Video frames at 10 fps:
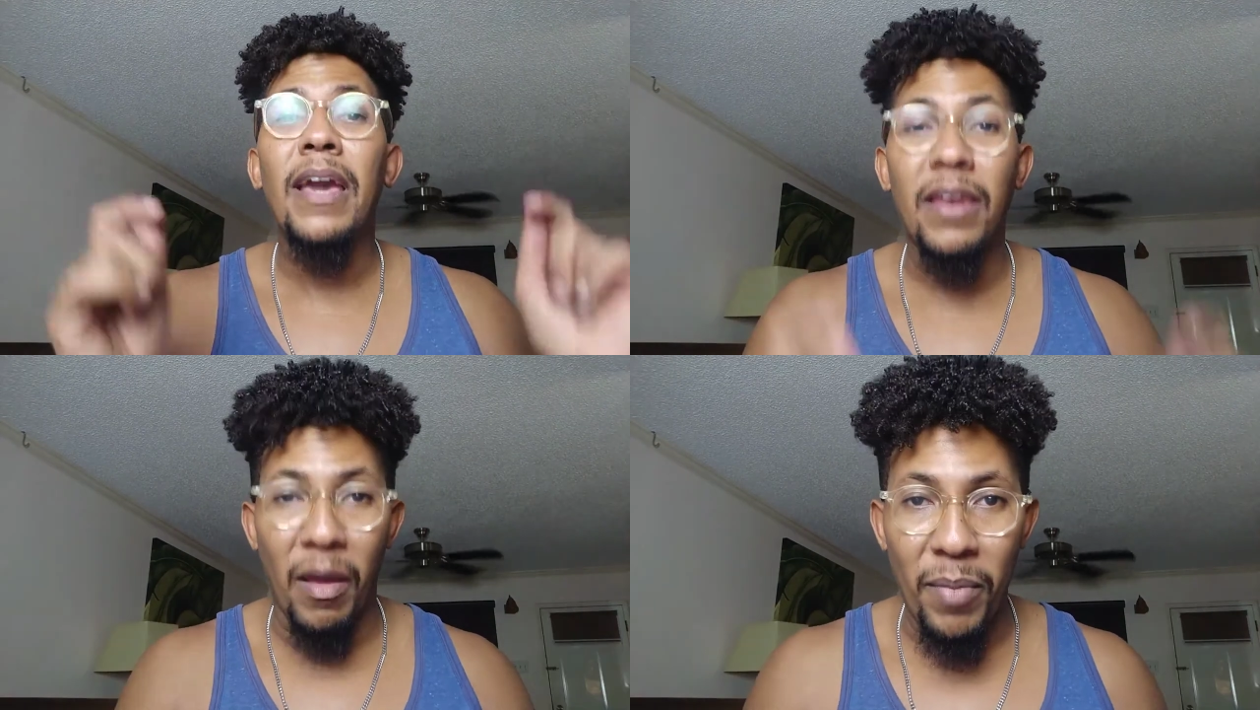
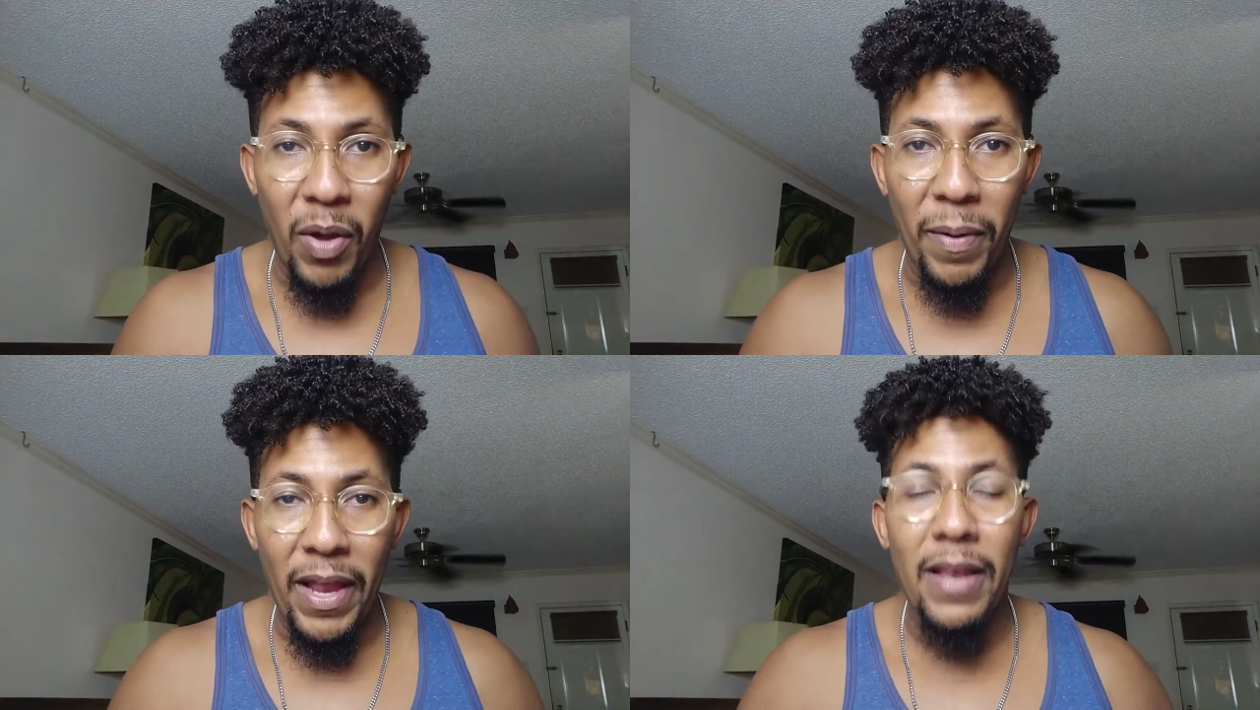cannot be
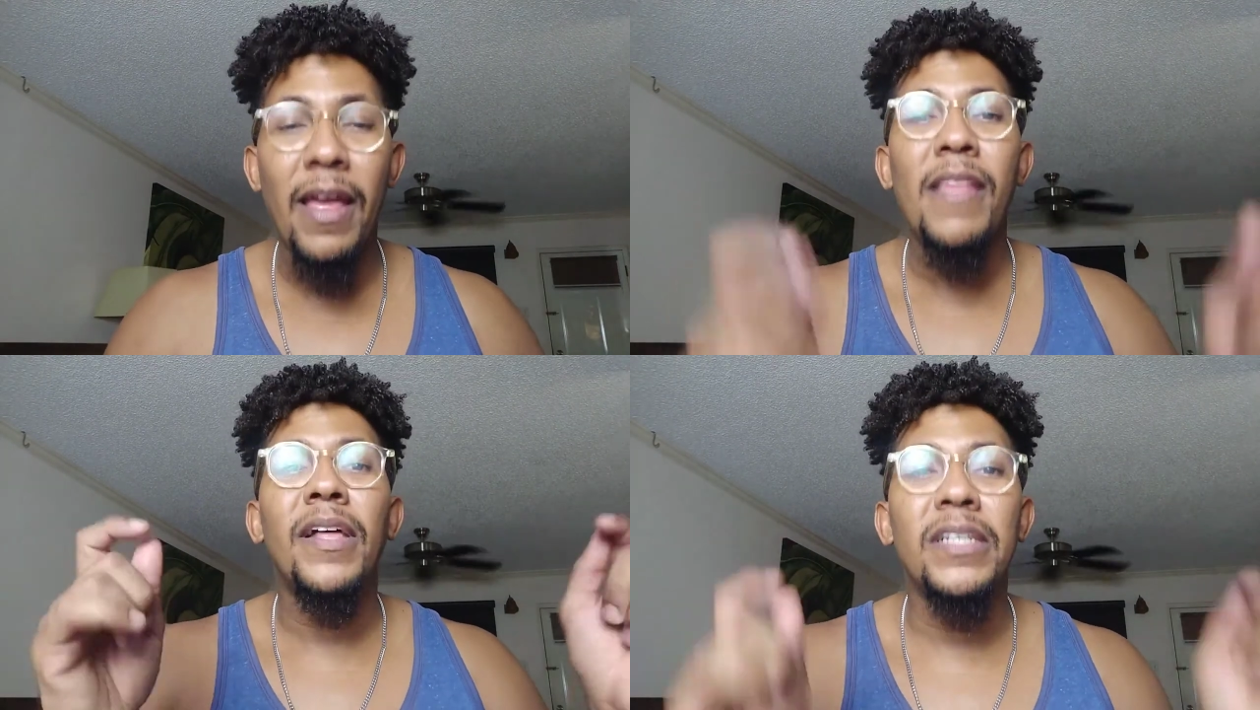upheld,
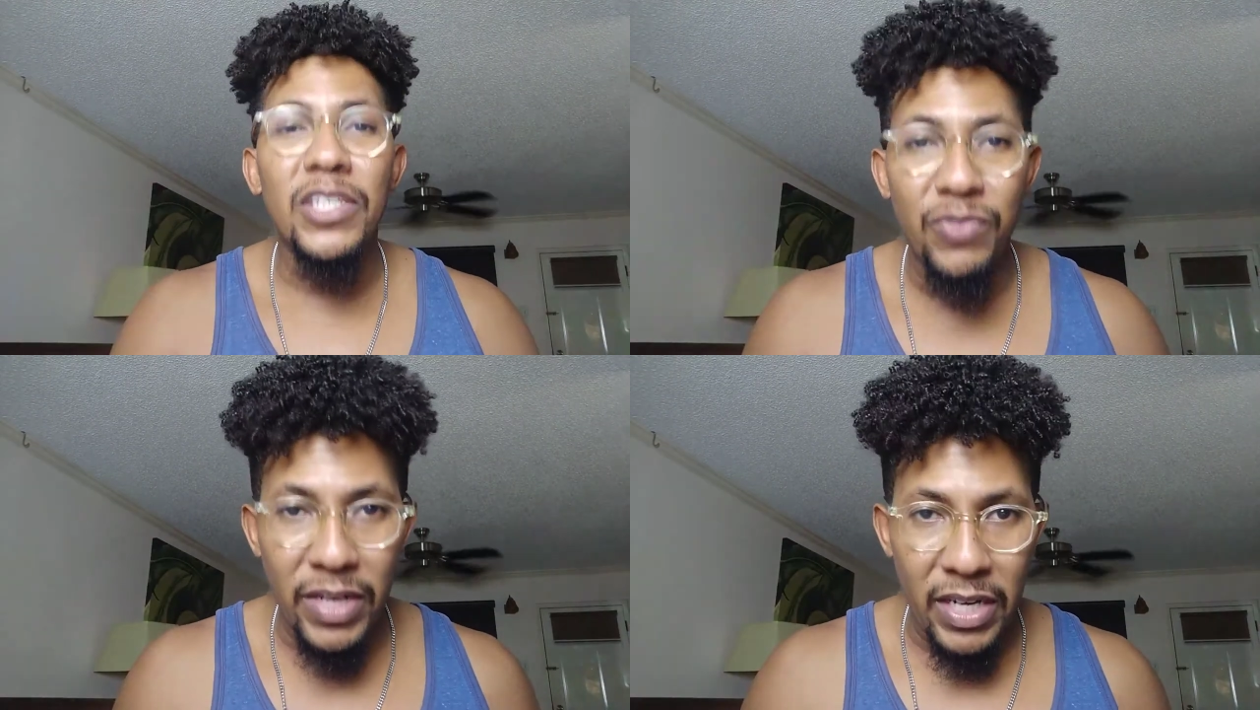then
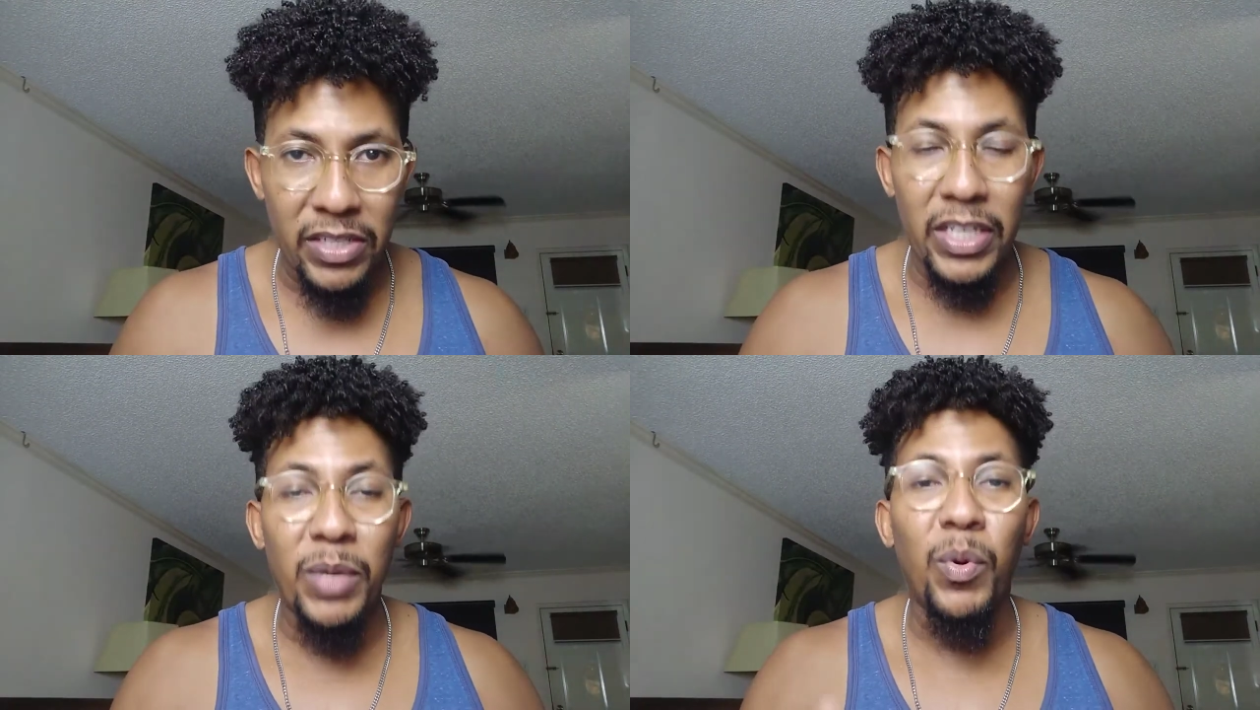this
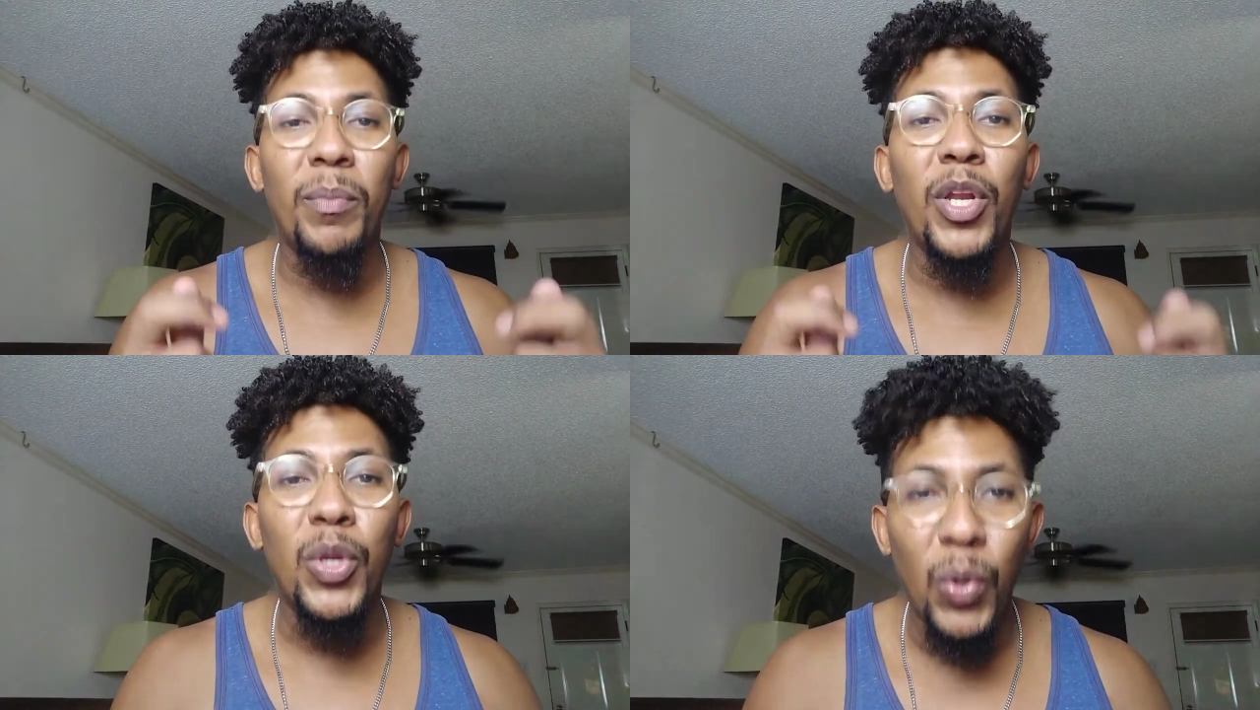relationship will
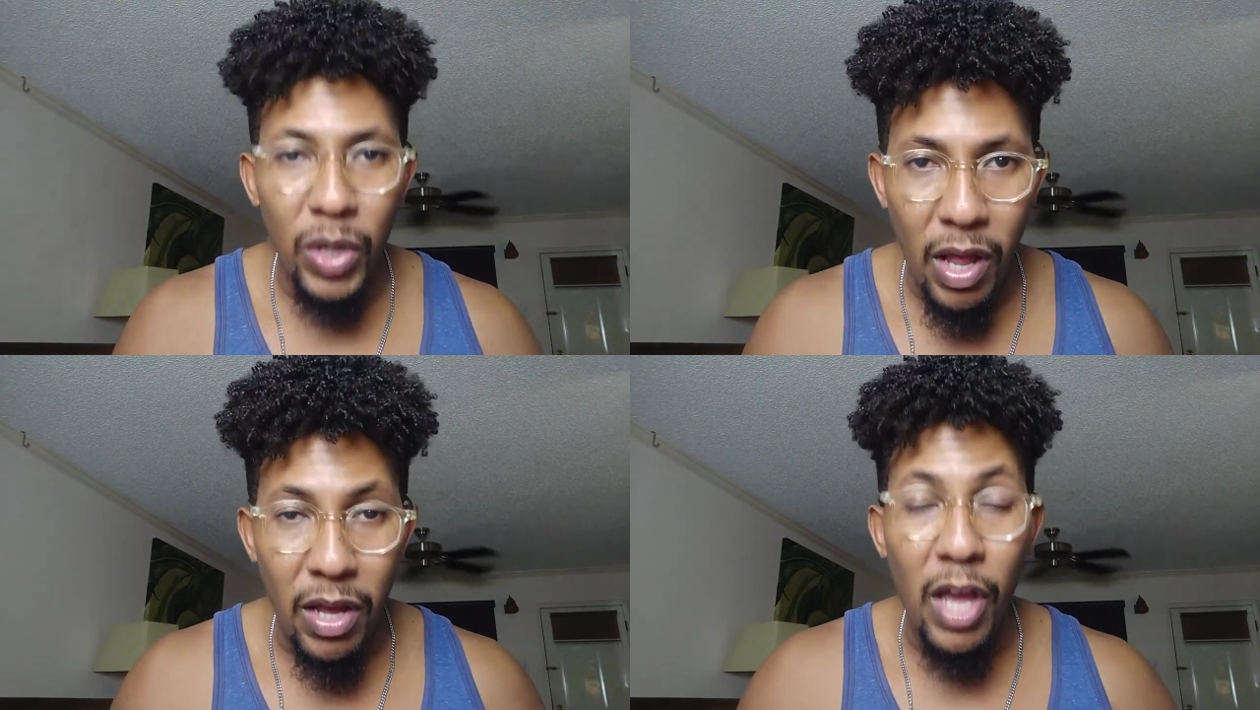be no
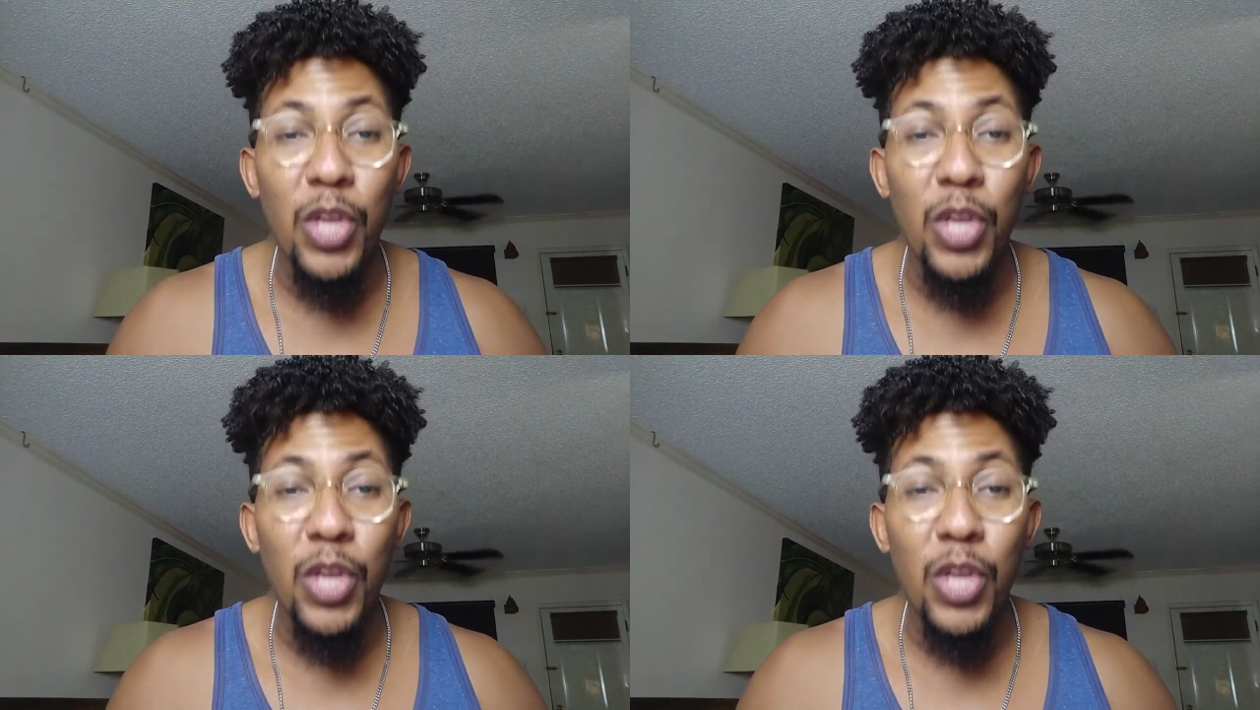longer.